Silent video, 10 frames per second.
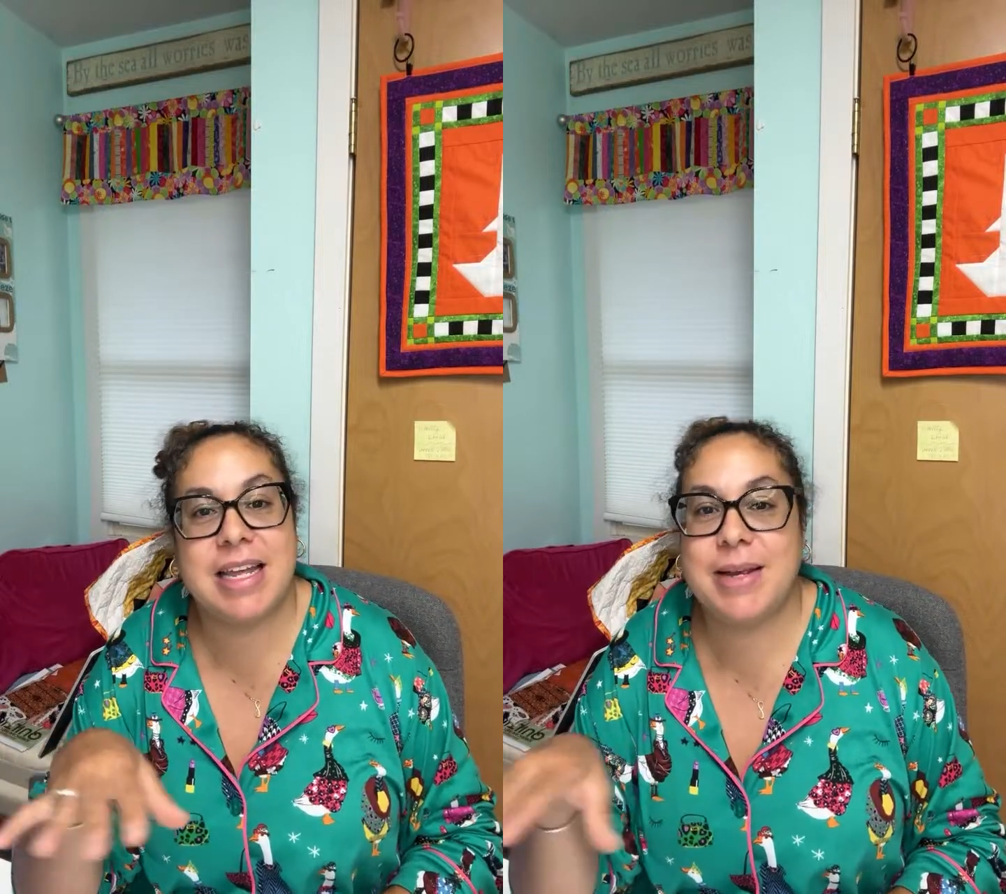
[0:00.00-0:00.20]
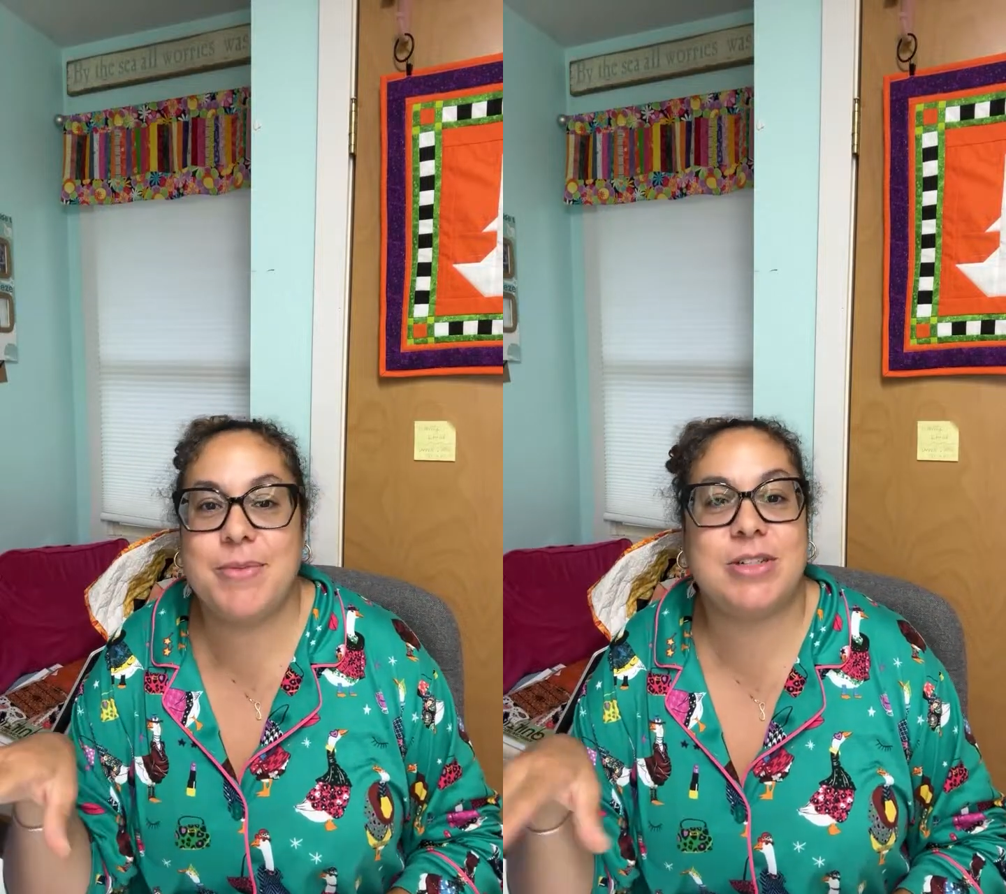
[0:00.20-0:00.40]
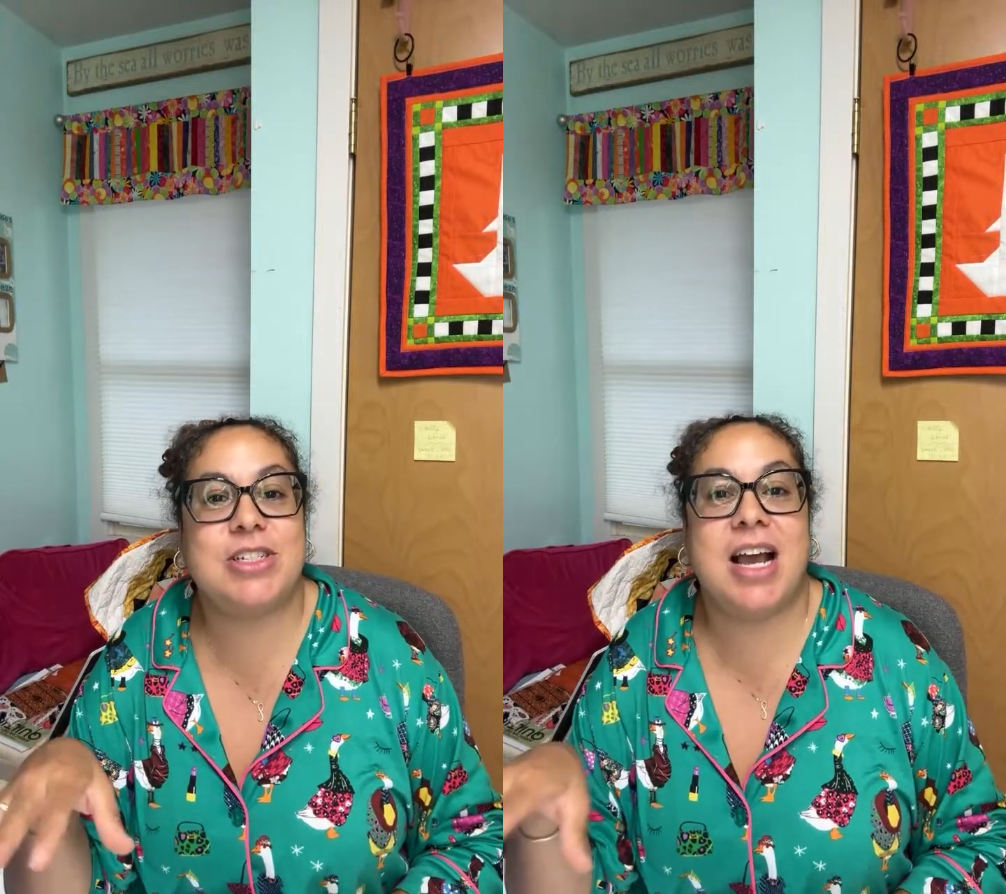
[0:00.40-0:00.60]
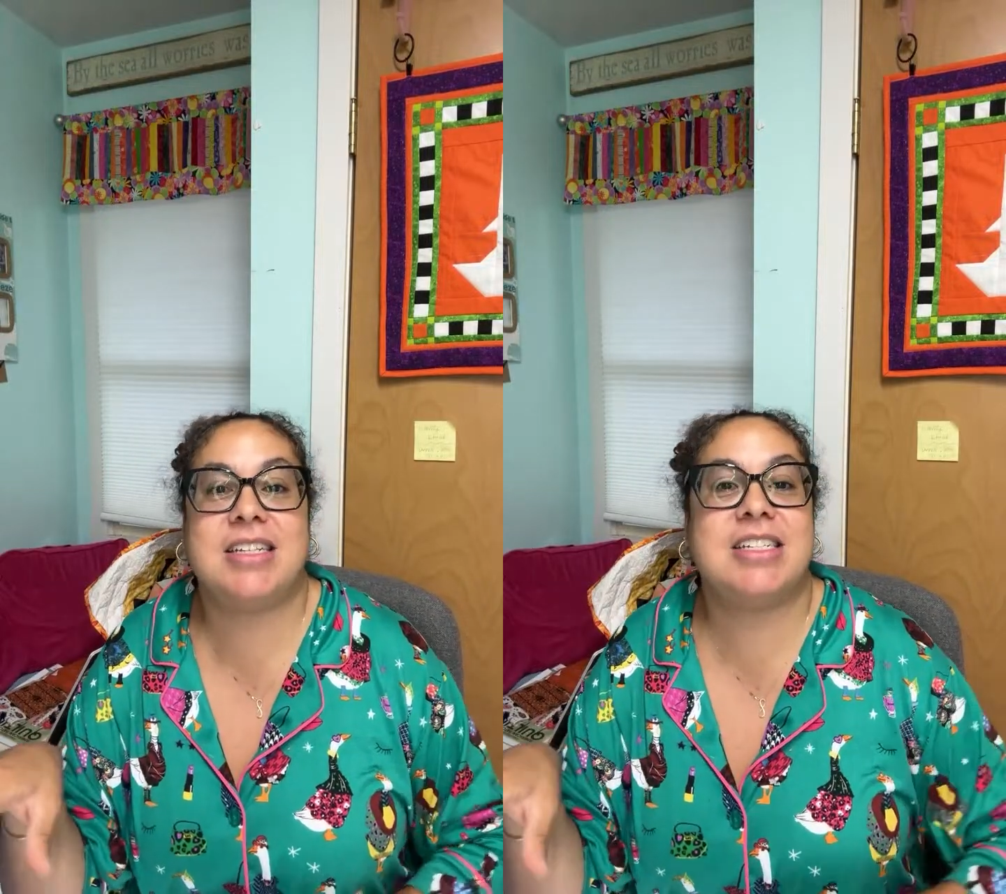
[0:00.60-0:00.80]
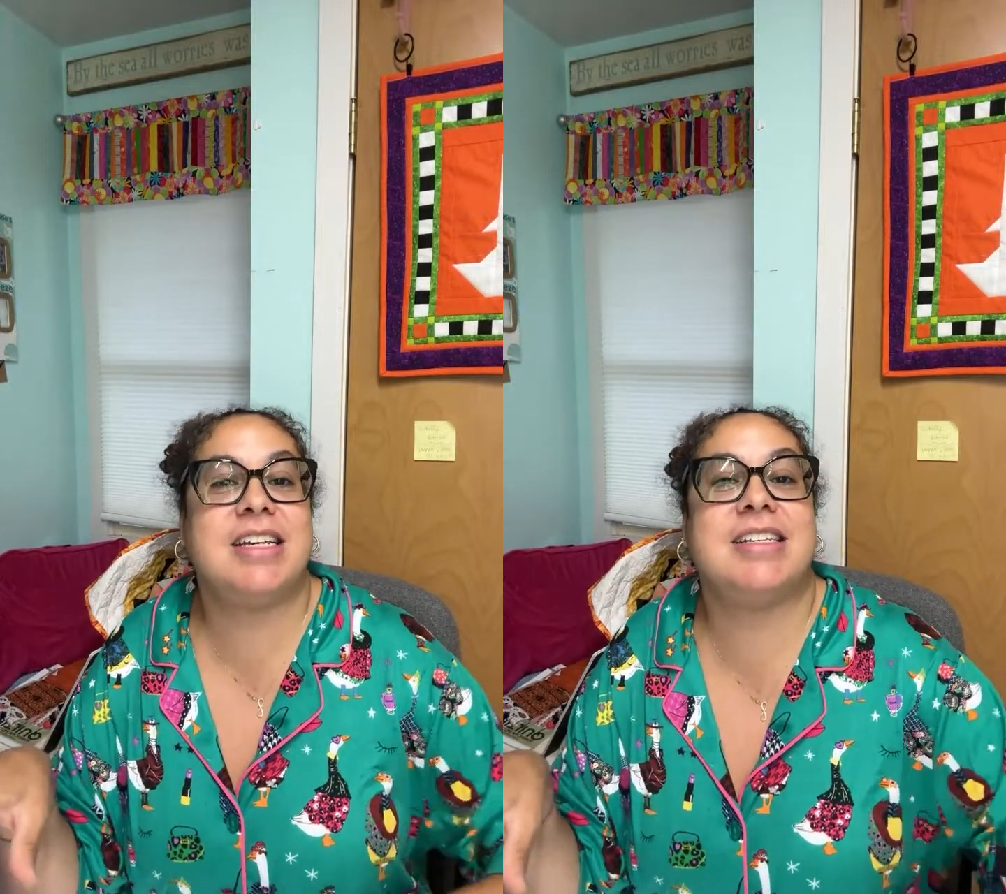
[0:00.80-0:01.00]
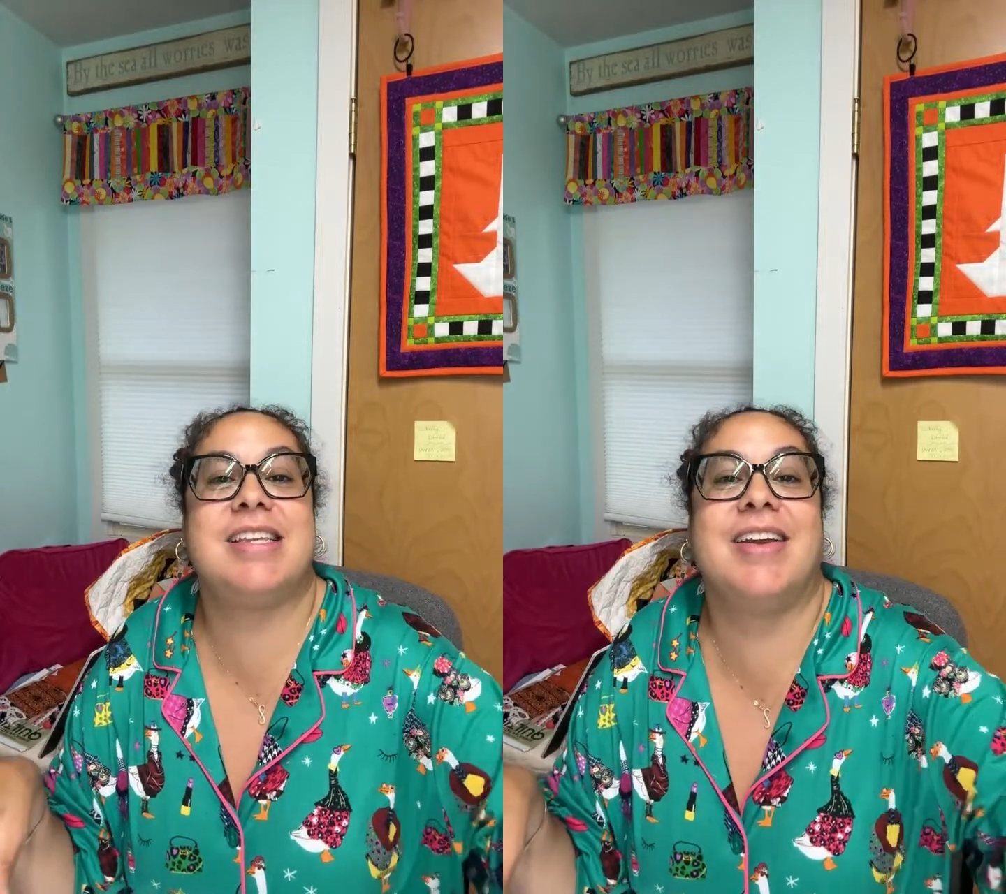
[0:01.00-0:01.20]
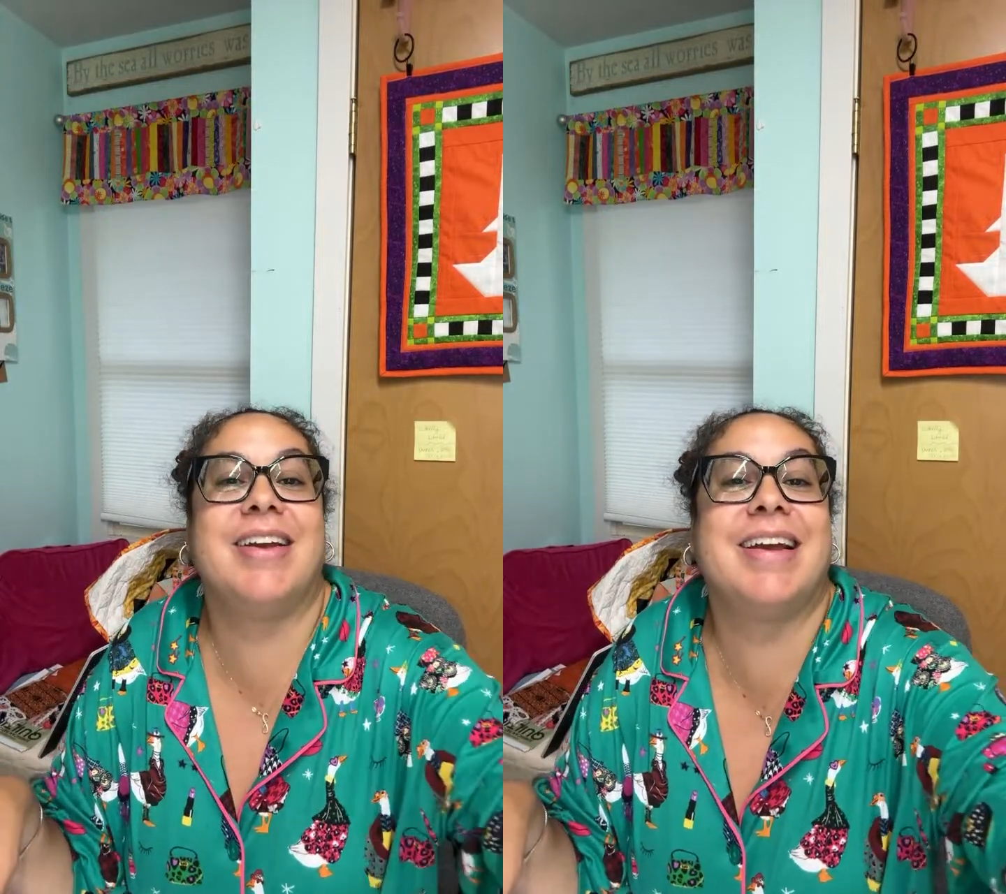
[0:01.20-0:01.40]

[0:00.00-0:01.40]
any more tchotchkes.